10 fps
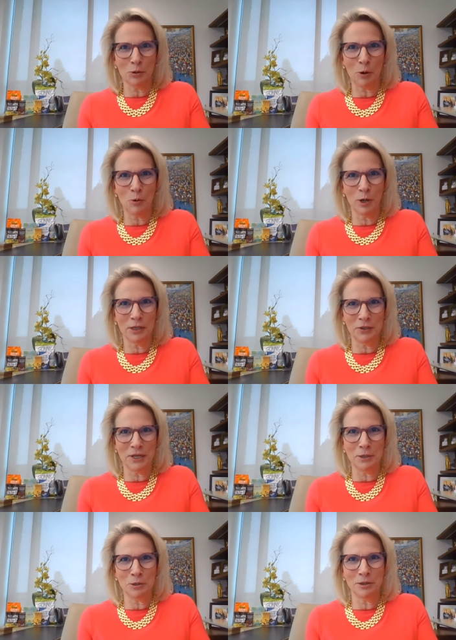in our
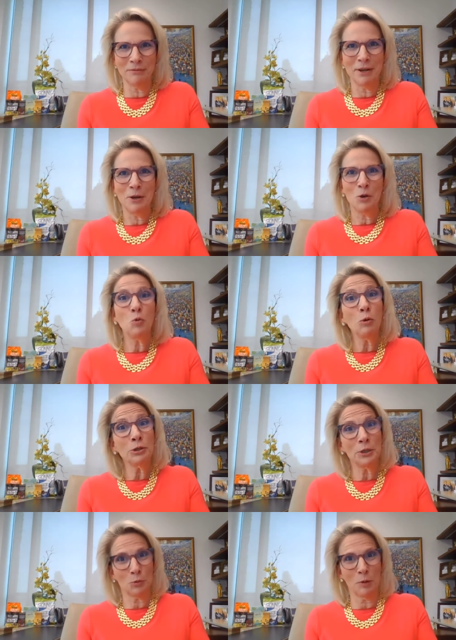organization who were
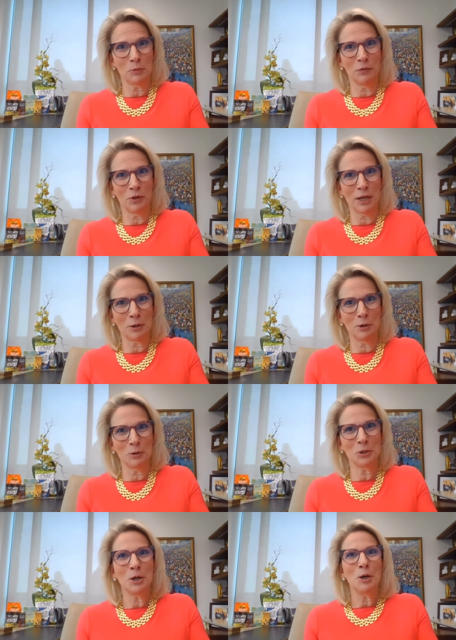disruptive
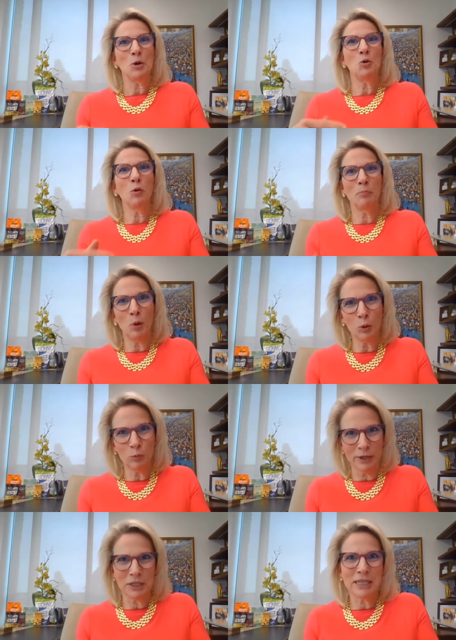thinkers, who were
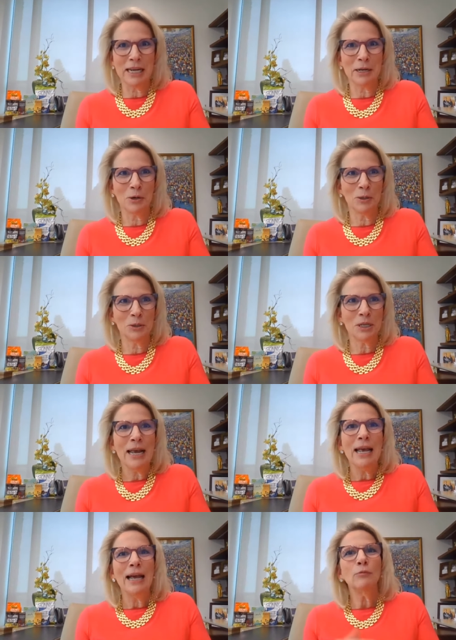bold risk takers,
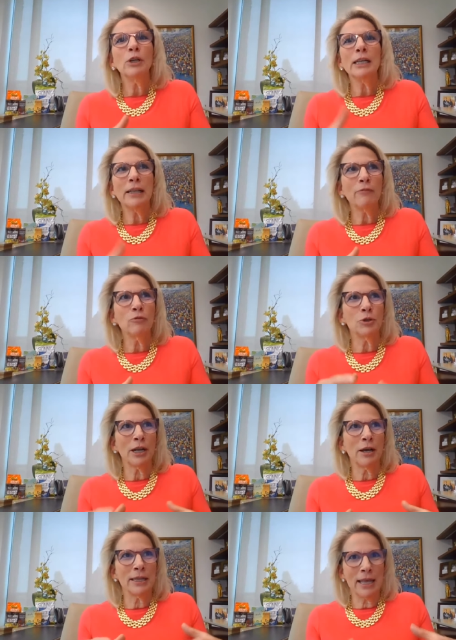and really
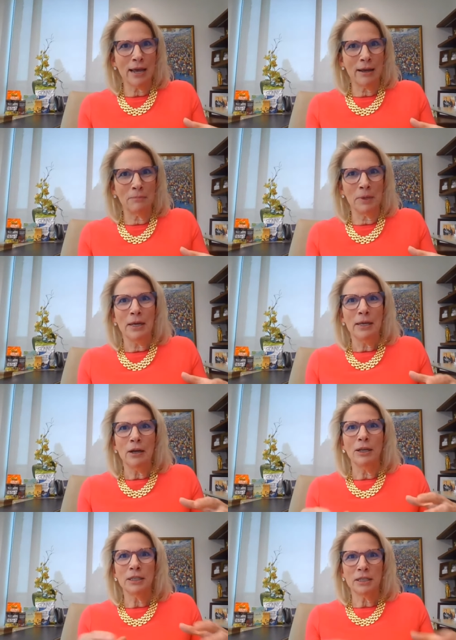leveraging on them
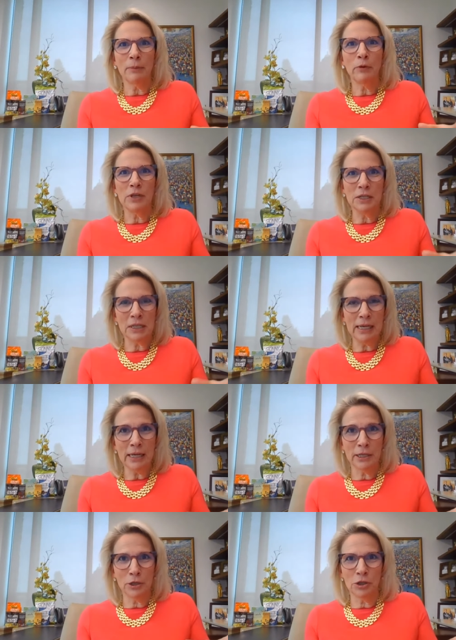on some of these
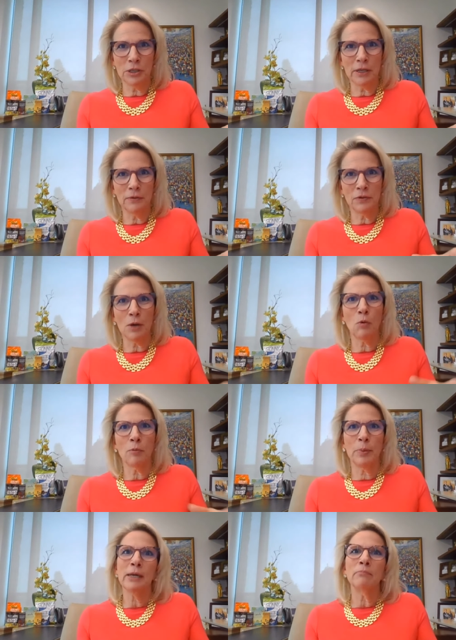key initiatives that were
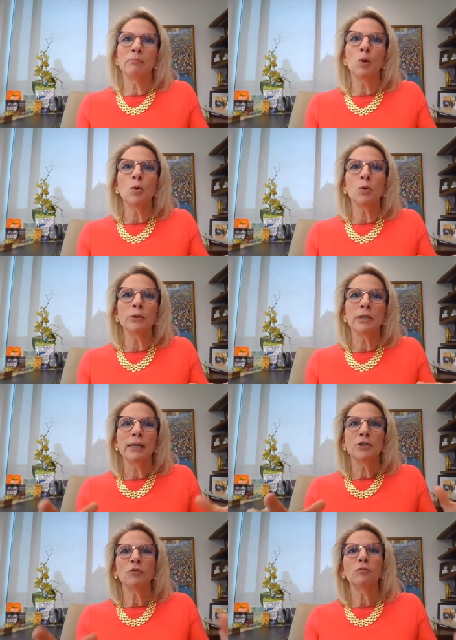big and bold
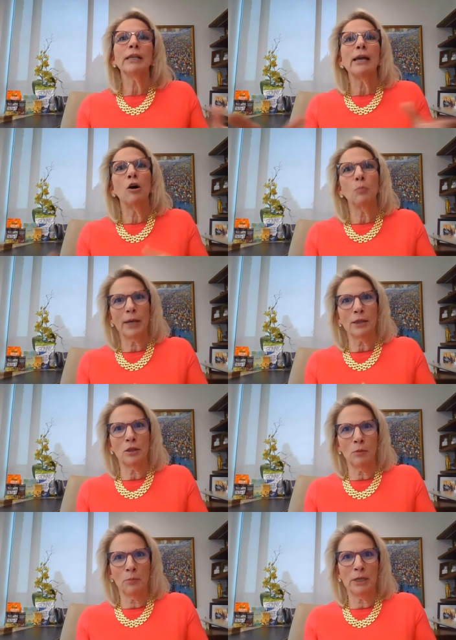to really help
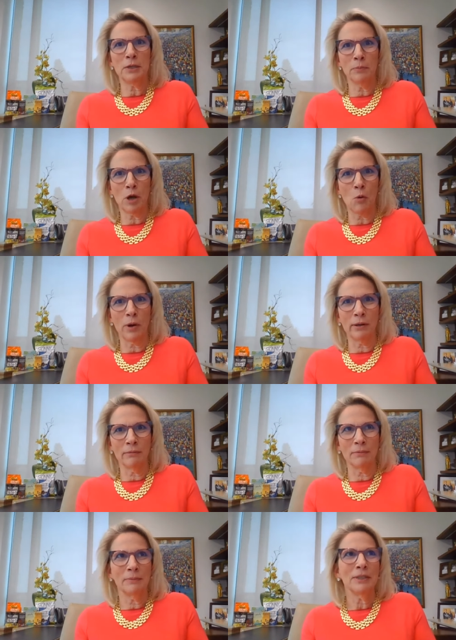get the momentum
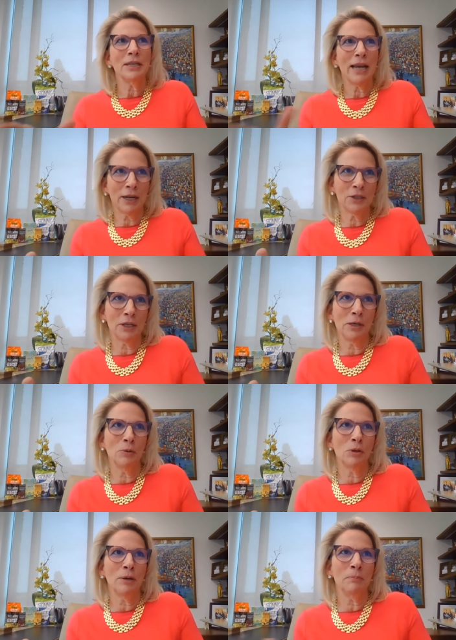going to
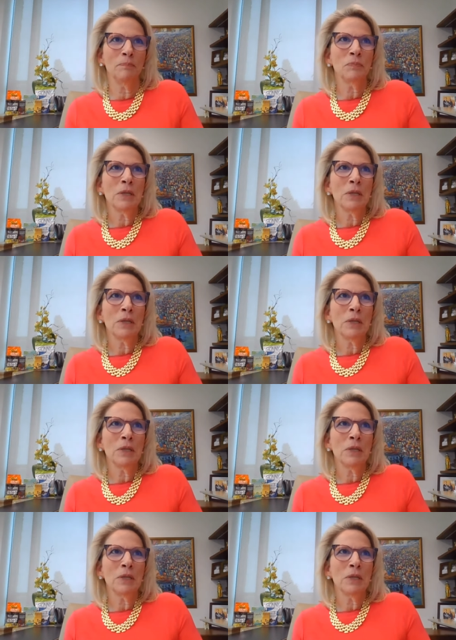execute them.